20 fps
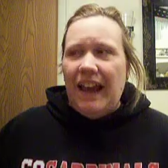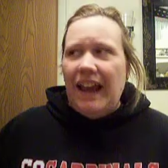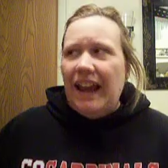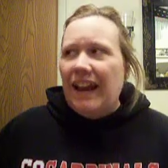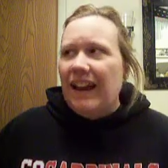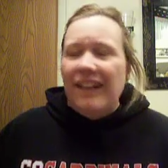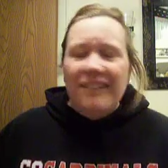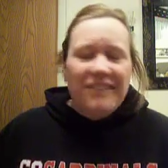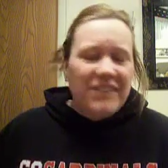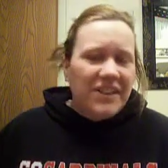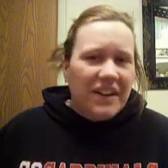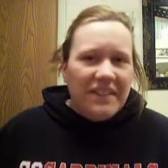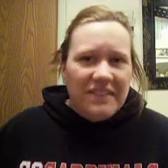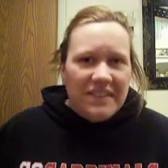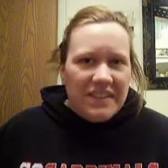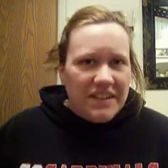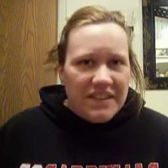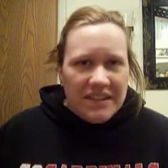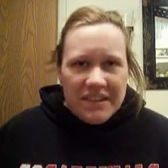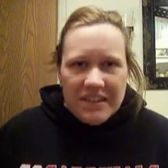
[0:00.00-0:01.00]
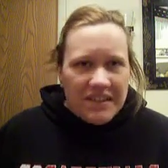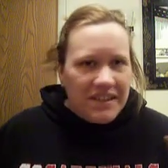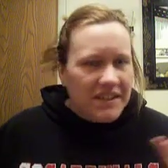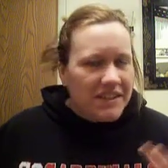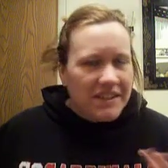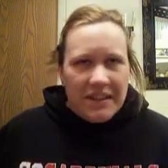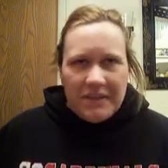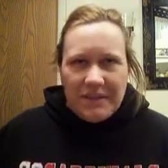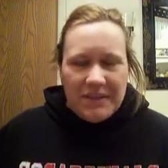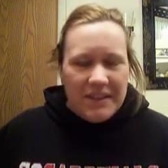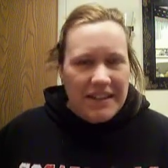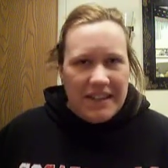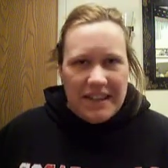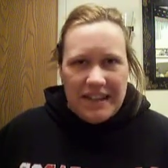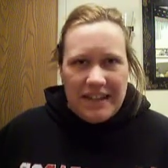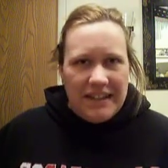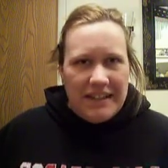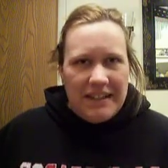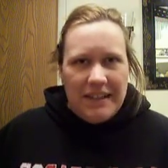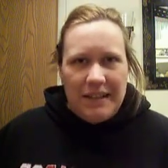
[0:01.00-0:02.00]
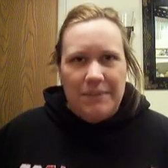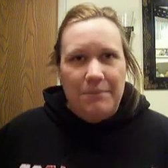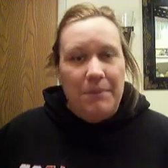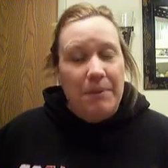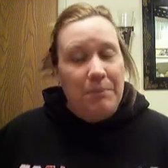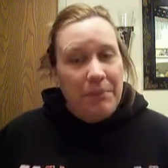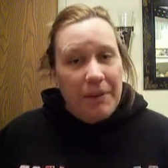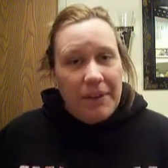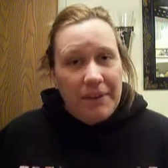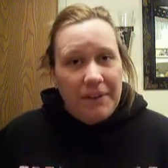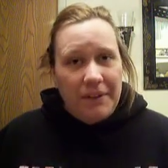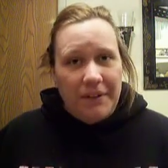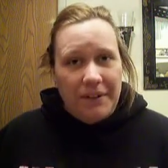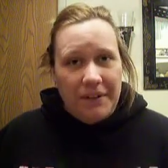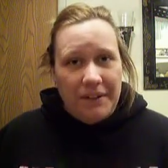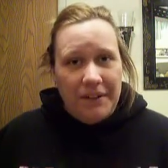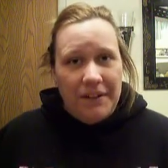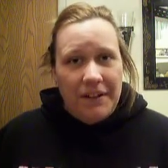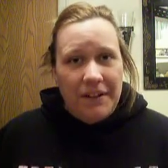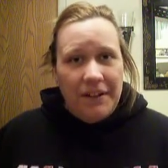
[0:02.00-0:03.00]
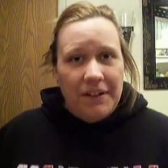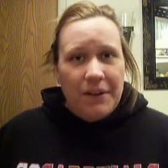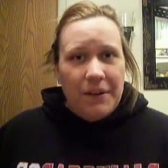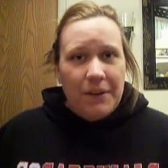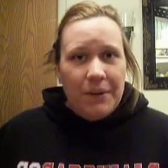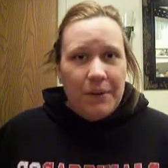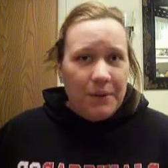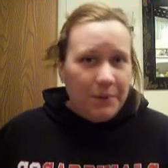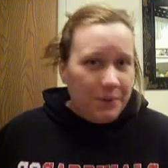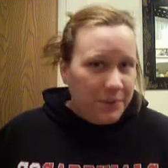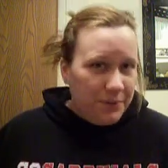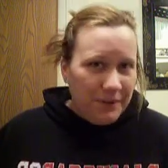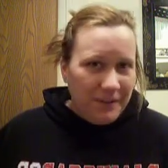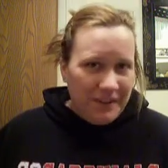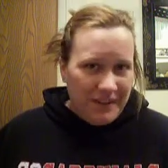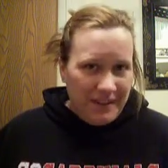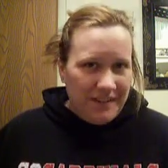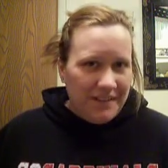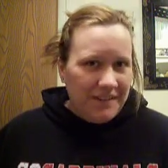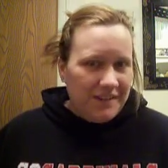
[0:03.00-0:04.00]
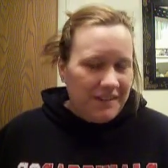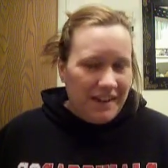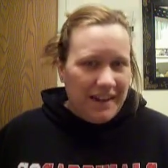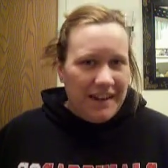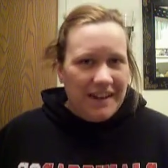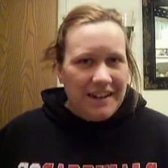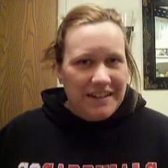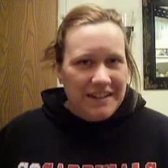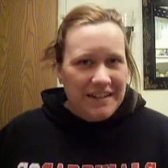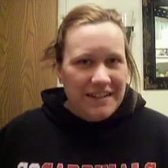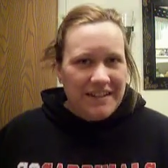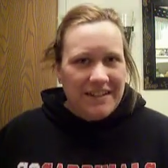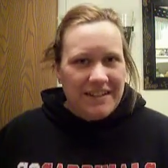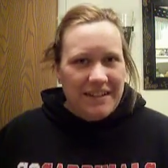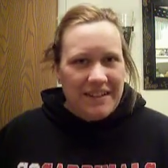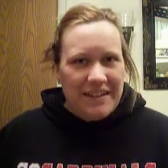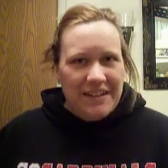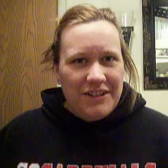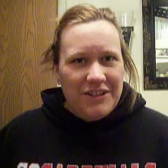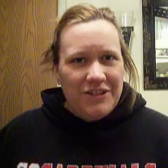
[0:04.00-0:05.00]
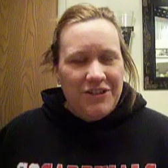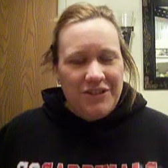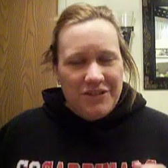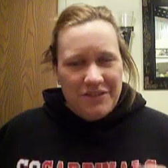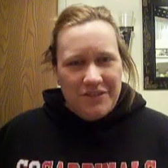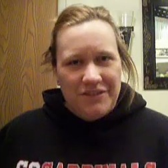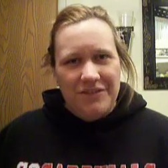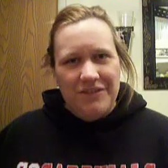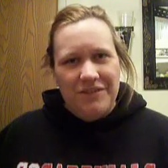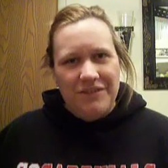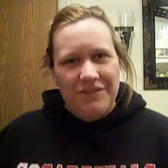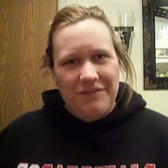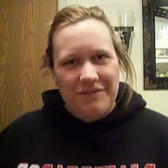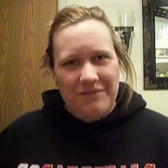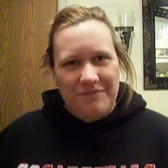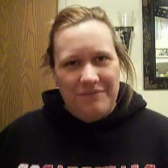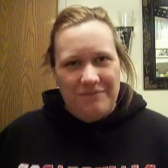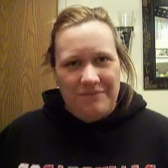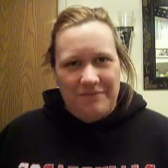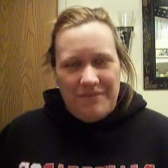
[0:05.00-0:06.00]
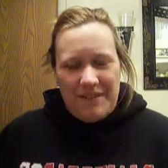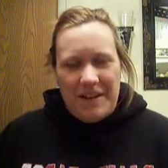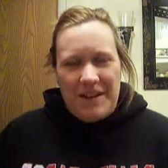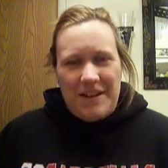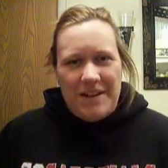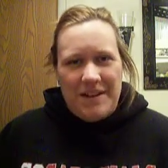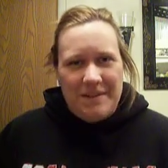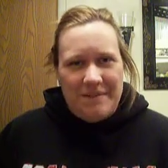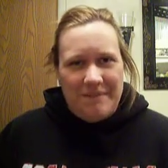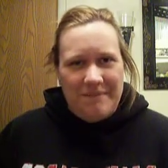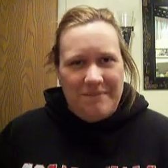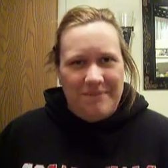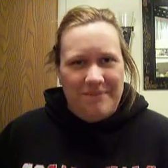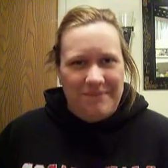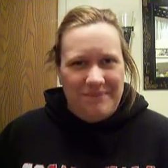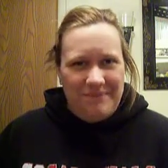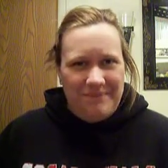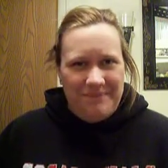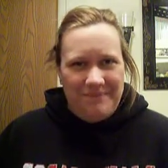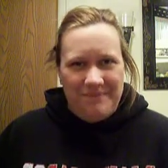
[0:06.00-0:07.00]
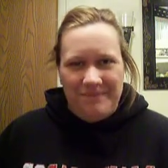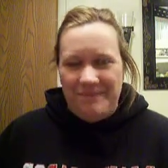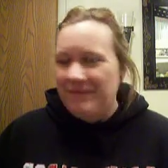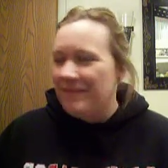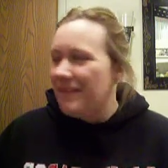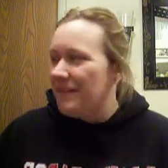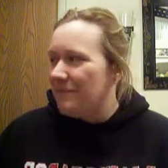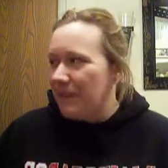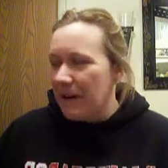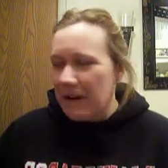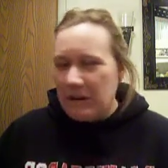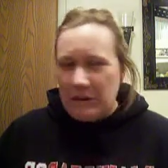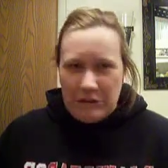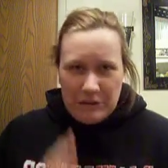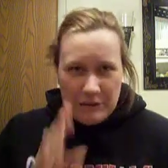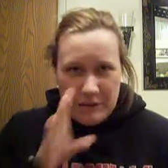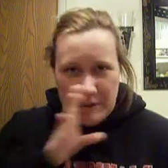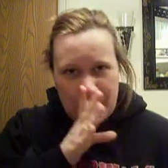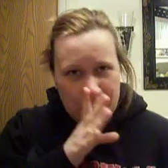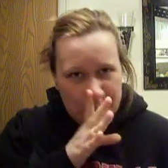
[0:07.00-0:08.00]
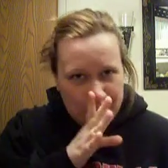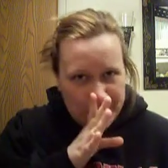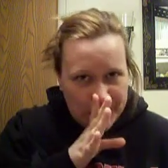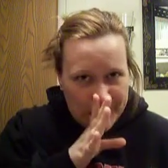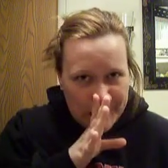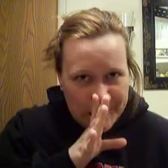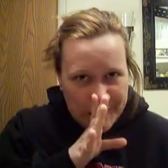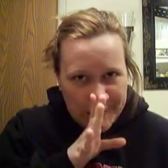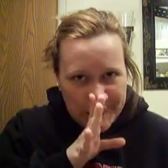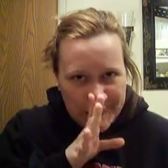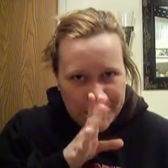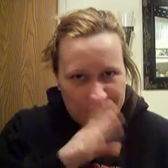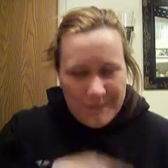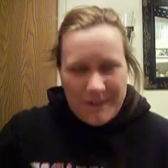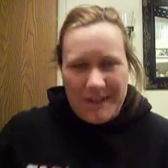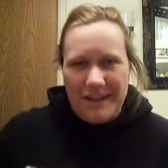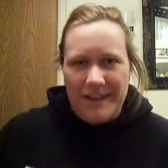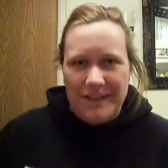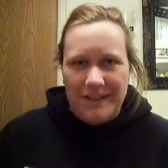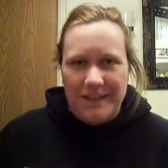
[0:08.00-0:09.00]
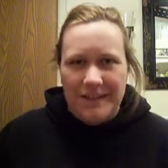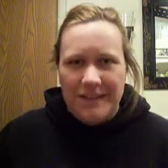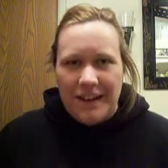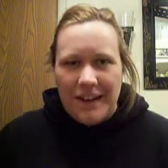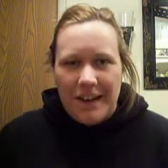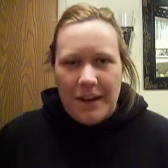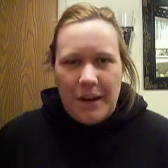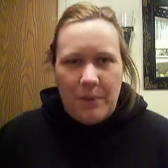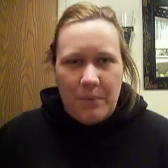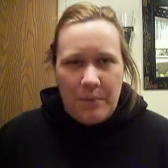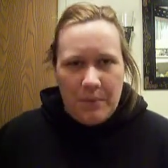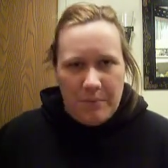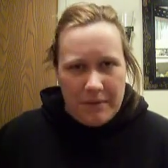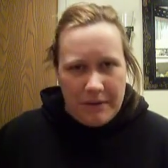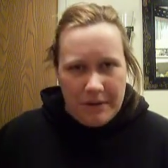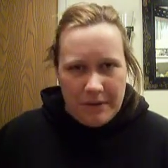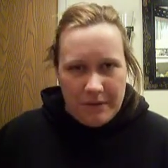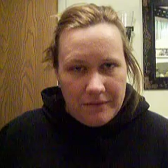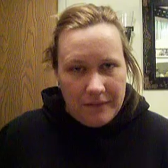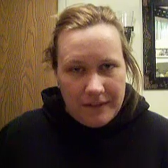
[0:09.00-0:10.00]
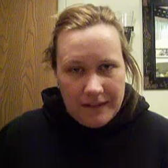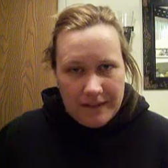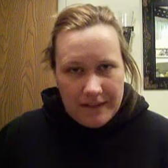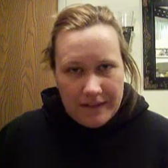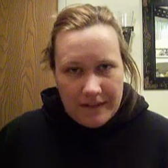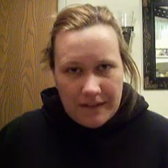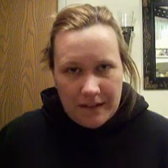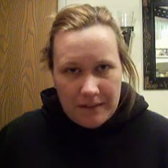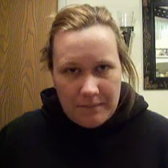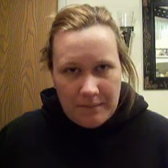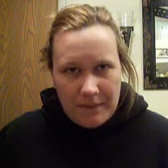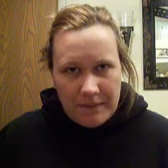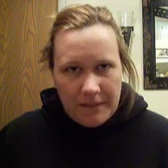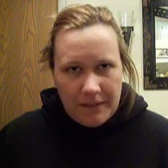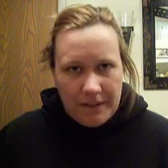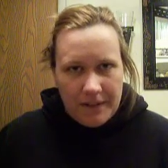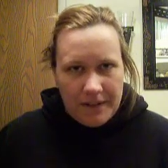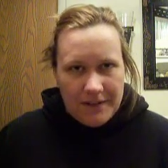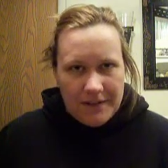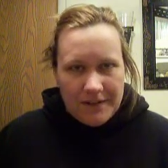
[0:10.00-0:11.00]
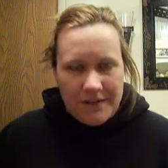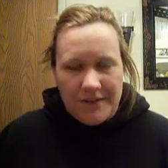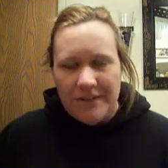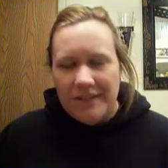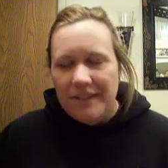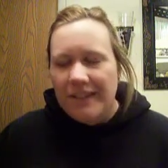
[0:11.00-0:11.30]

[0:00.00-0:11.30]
and I've done this since I was a kid, because my brother, who is Andy's age, I'm not going to say her age, because women don't like to talk about their ages,